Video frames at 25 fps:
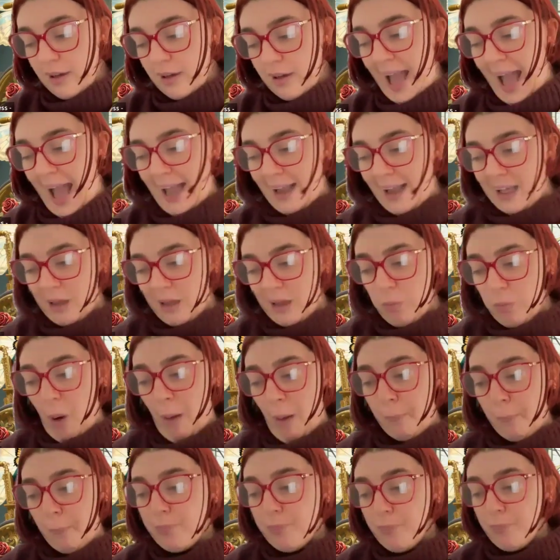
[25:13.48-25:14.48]
Next
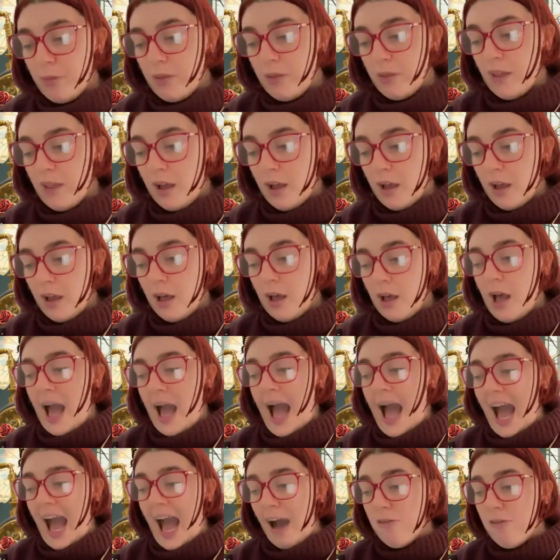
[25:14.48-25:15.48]
one.
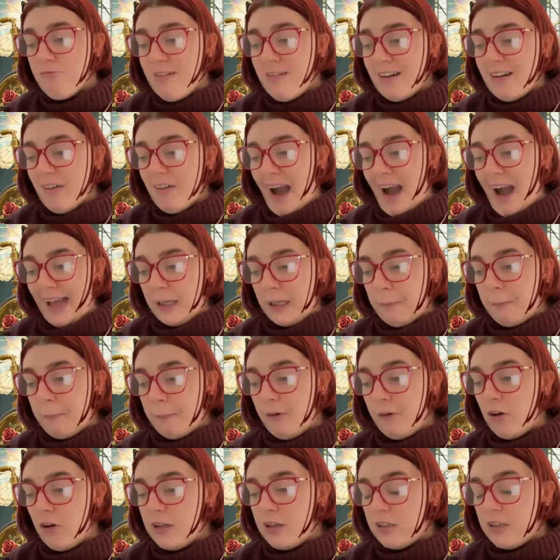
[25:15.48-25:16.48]
How
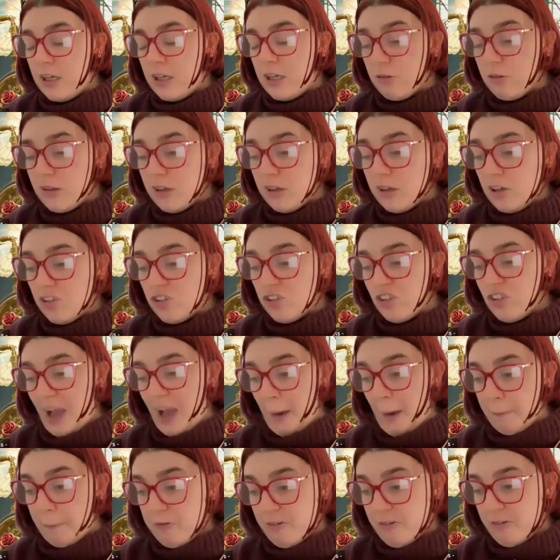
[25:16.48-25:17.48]
reliable are Eustace
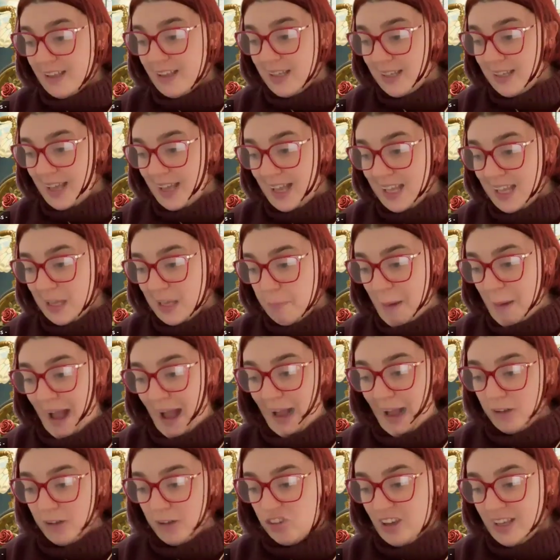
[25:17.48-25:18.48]
Shaftesbury's
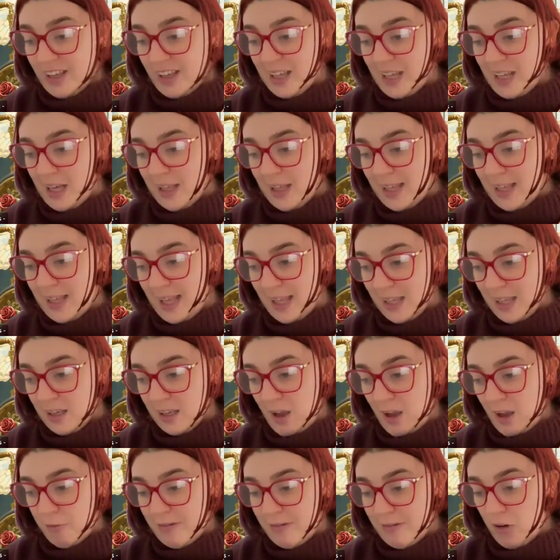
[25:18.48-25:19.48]
dispatches as
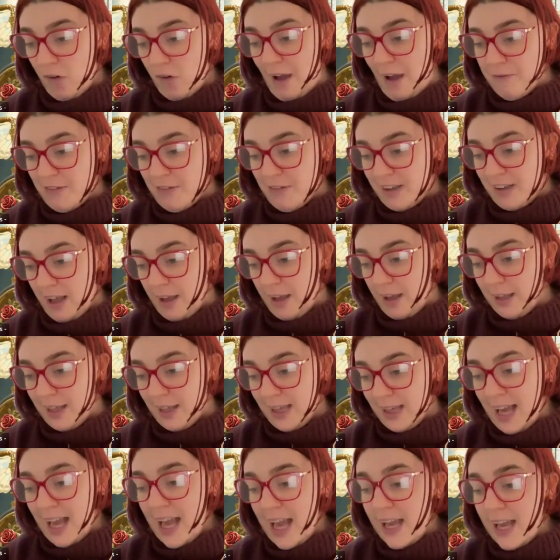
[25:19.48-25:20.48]
historical
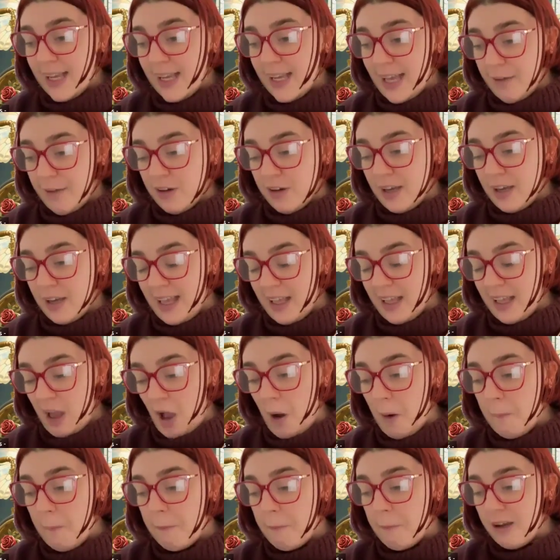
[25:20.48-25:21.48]
evidence, given his
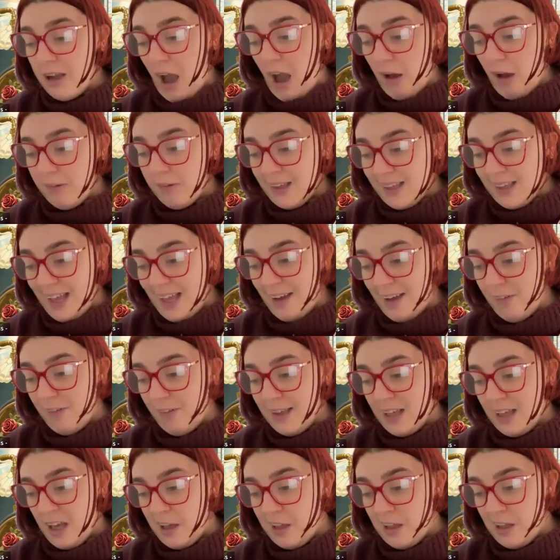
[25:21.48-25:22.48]
open
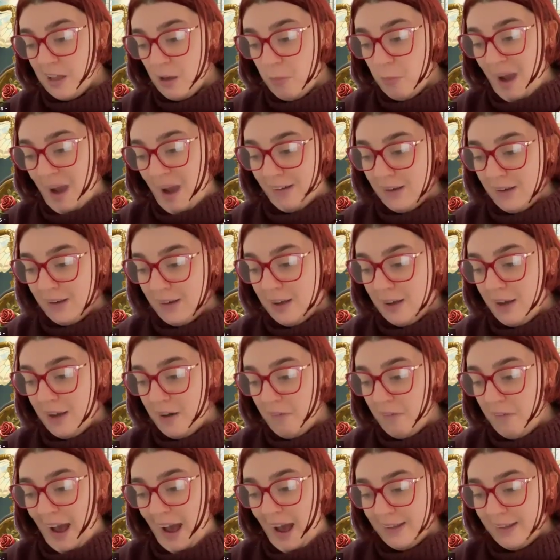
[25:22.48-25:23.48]
hostility to Anne and
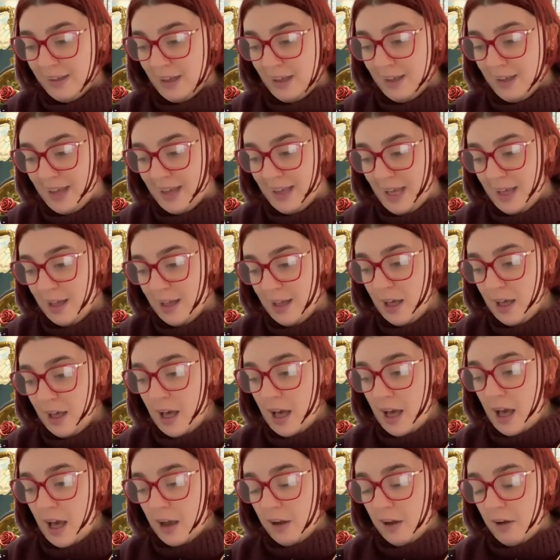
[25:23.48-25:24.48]

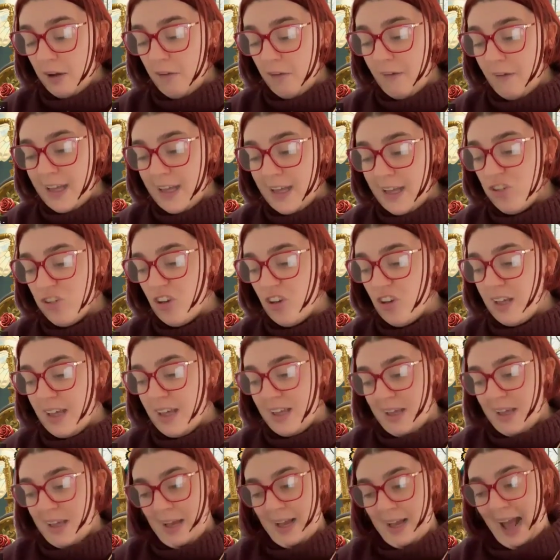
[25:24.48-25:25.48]

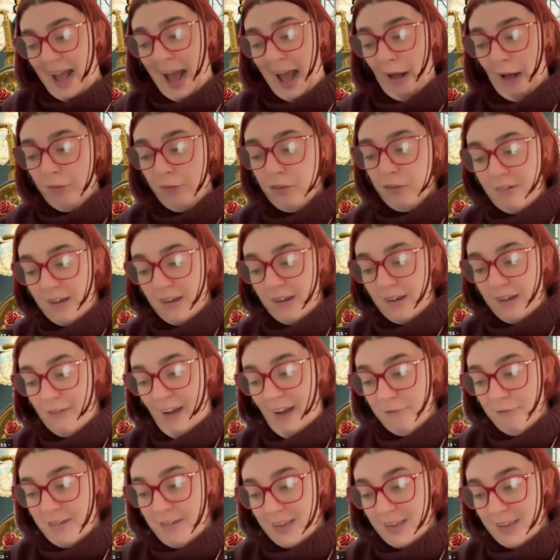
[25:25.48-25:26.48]
allegiance to Catherine
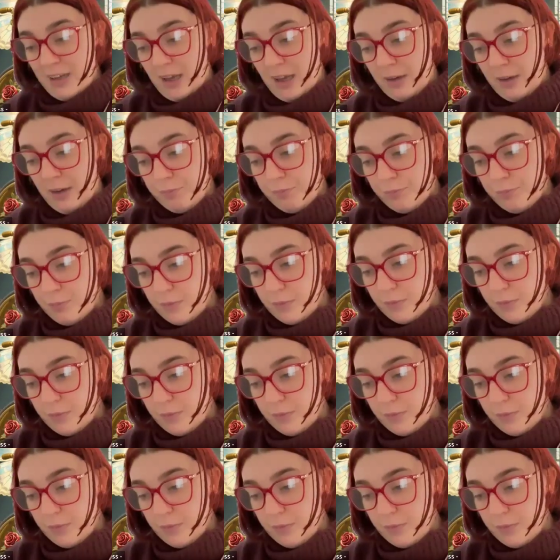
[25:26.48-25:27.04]
of Aragon?